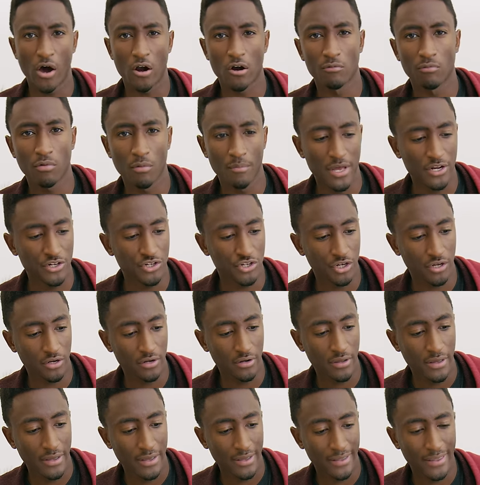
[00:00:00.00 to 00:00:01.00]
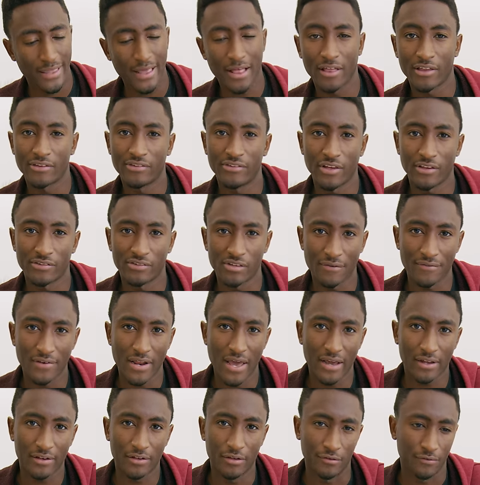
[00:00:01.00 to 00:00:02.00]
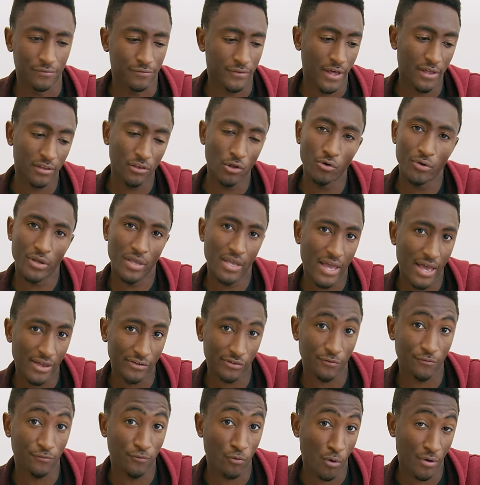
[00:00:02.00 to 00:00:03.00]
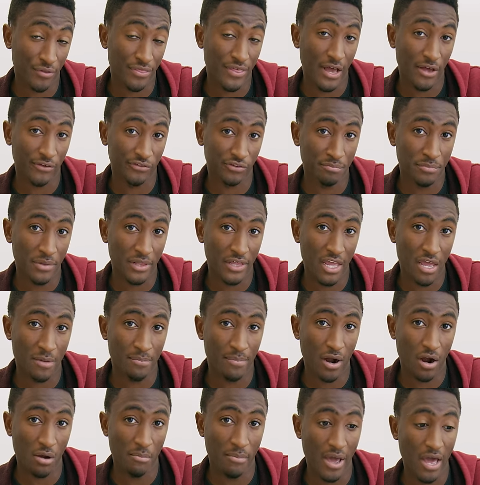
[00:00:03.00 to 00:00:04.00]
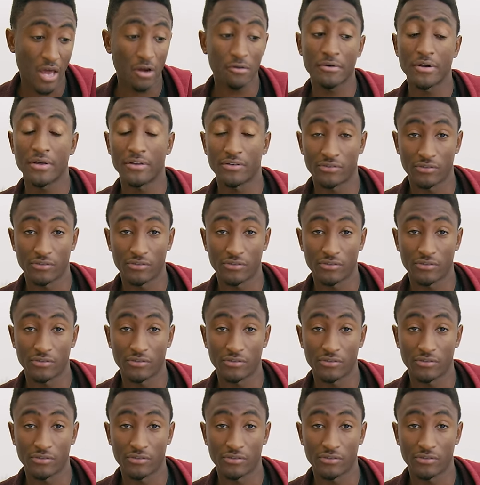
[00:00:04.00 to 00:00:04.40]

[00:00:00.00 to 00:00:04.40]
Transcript: honorable mention, Galaxy S7 Active. That low-key has a 4,000 milliamp hour battery.